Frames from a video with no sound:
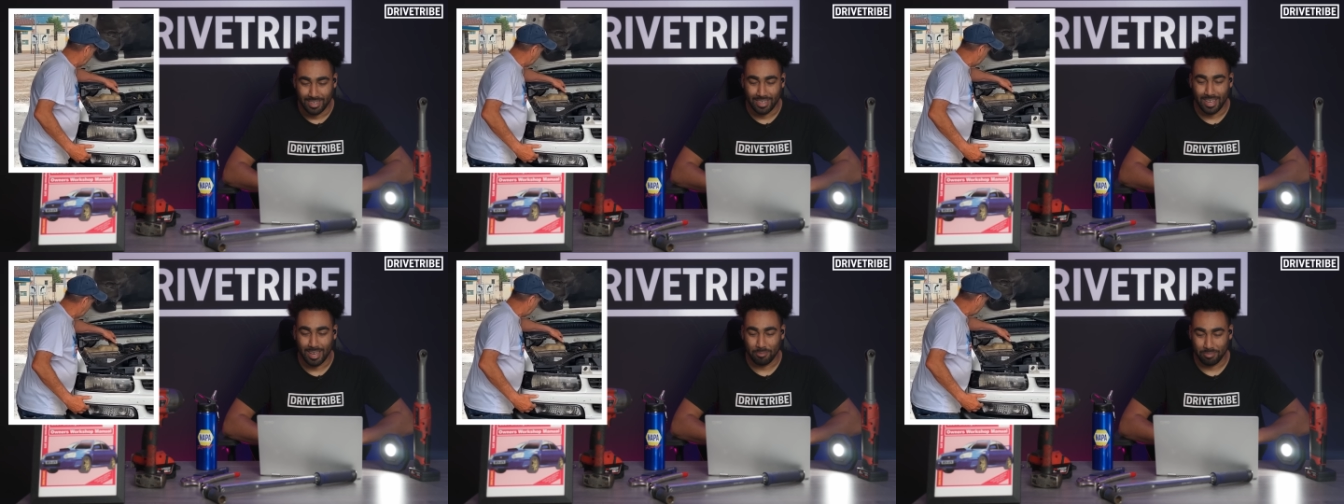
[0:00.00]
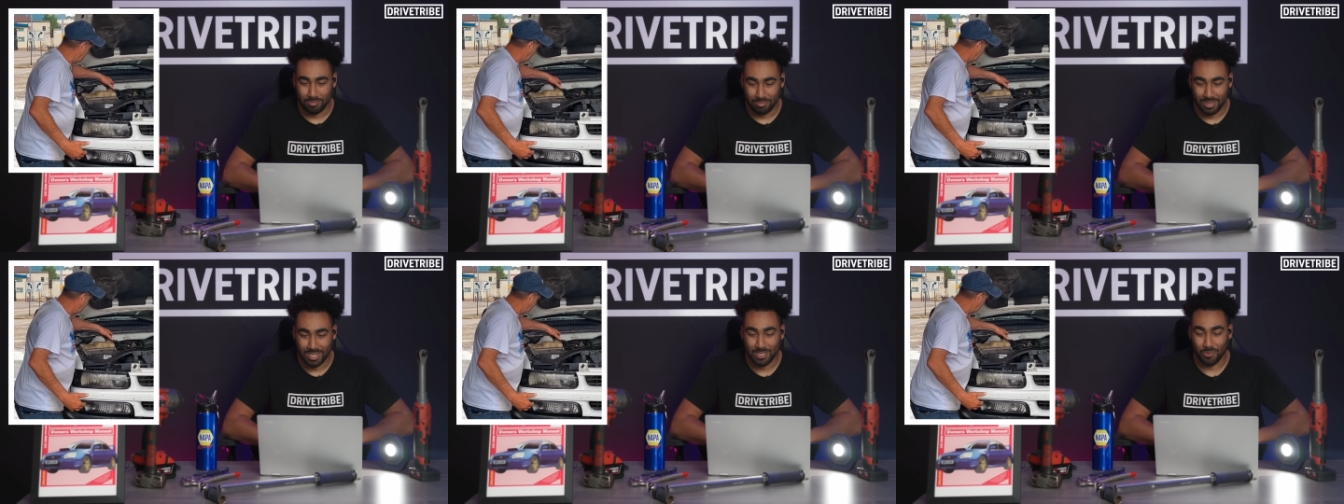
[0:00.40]
Yep,
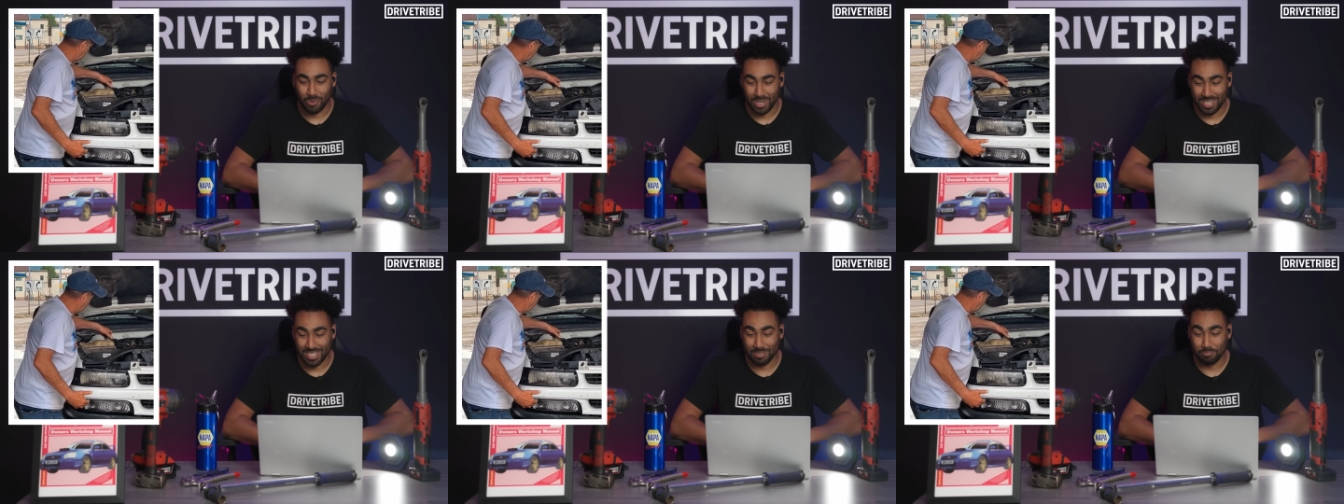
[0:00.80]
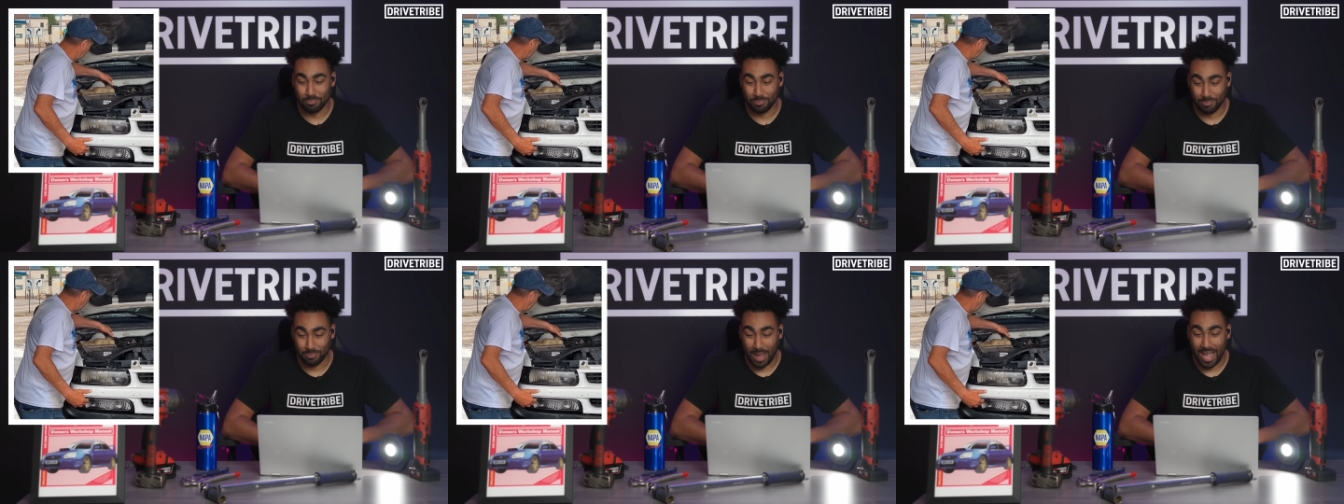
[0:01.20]
his friend is
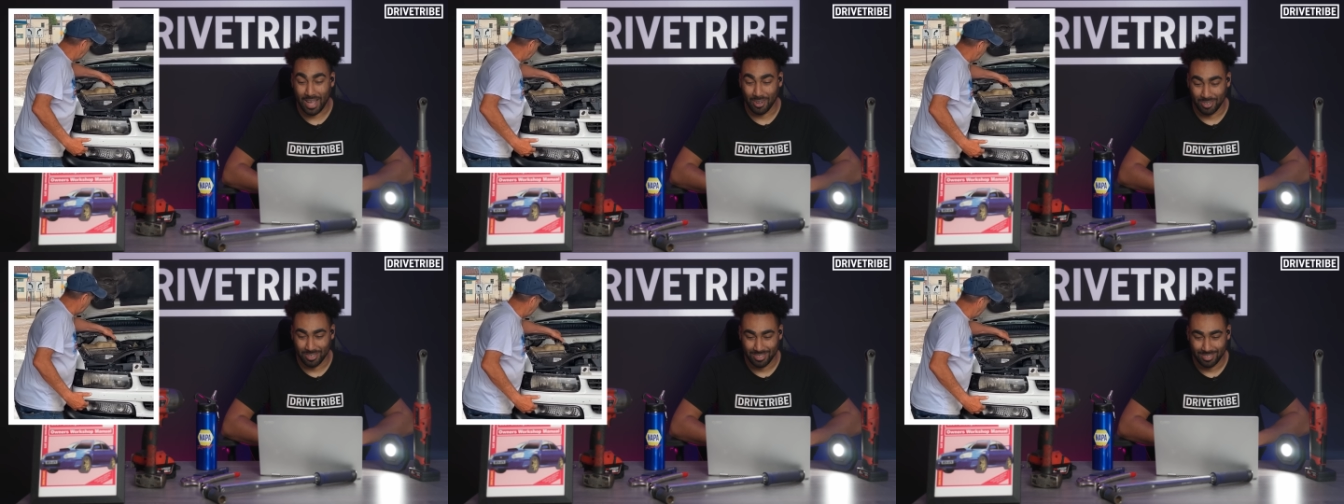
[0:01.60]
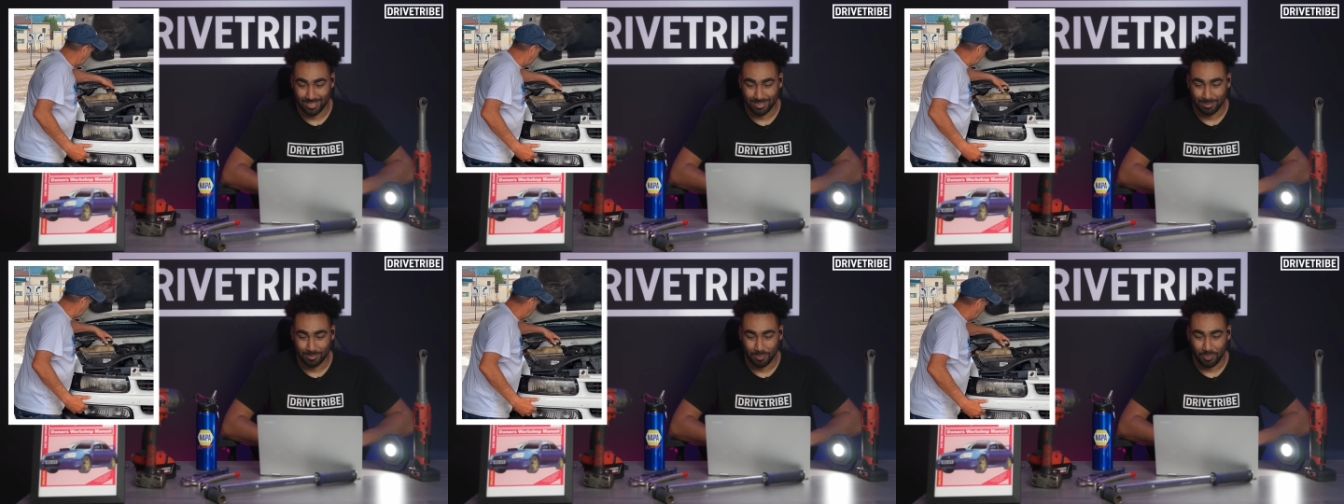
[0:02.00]
bang on.
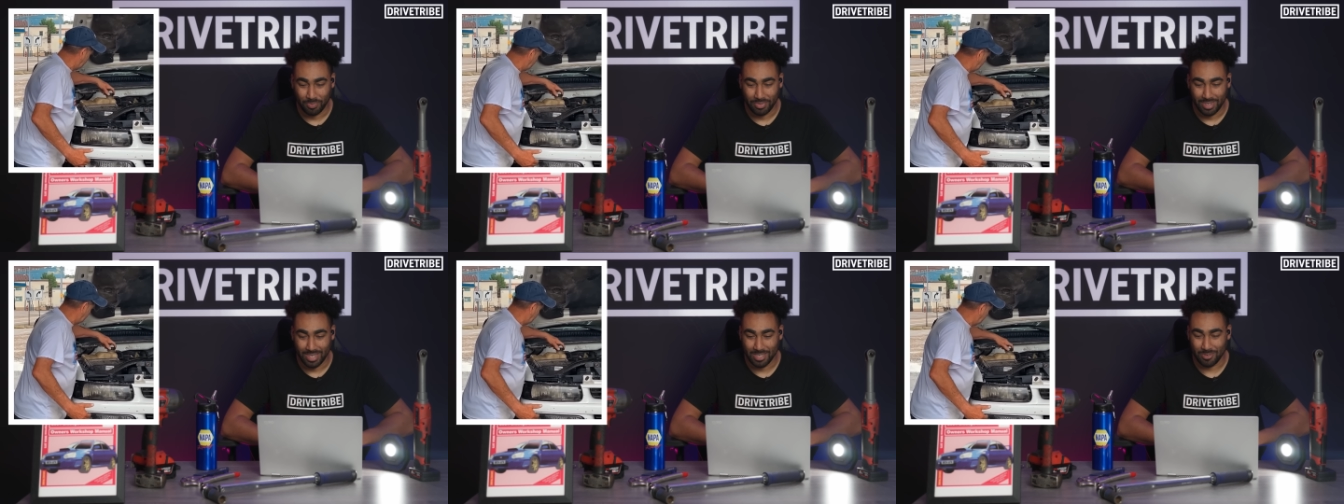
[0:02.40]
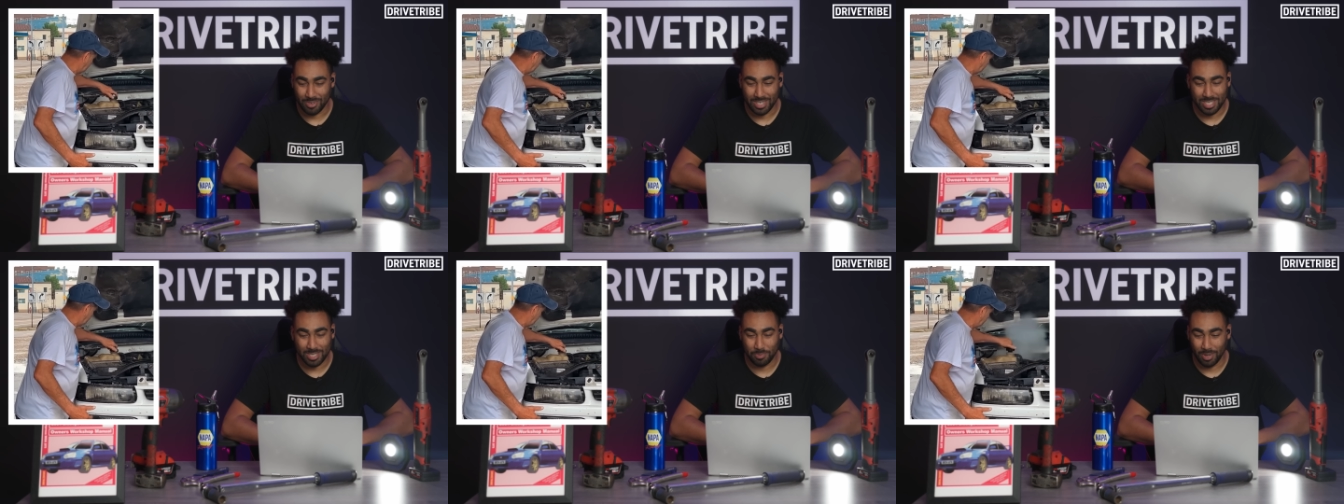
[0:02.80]
His
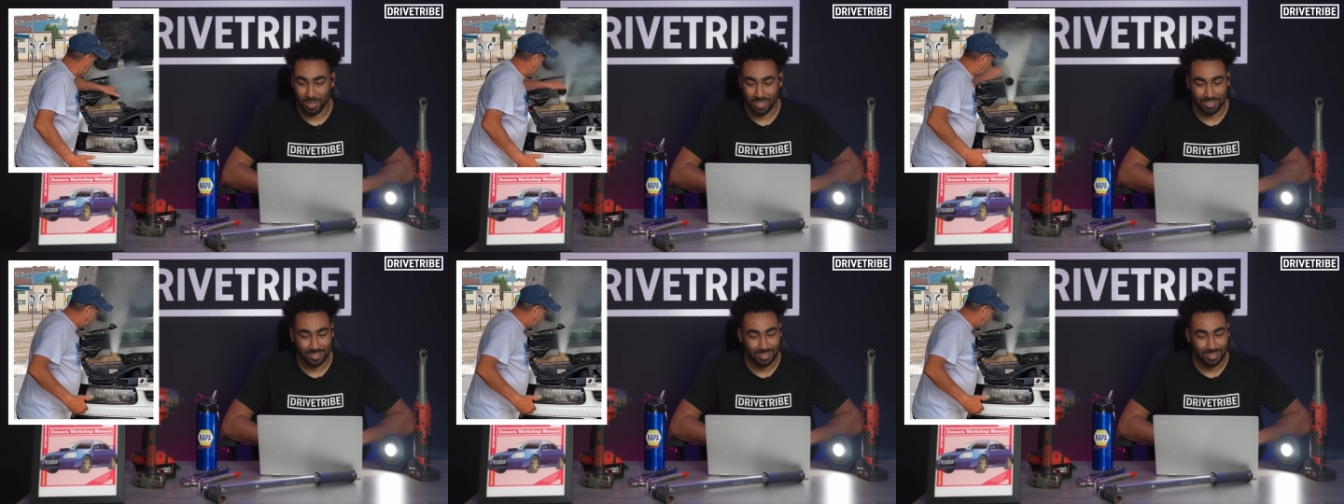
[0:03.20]
friend is spot on.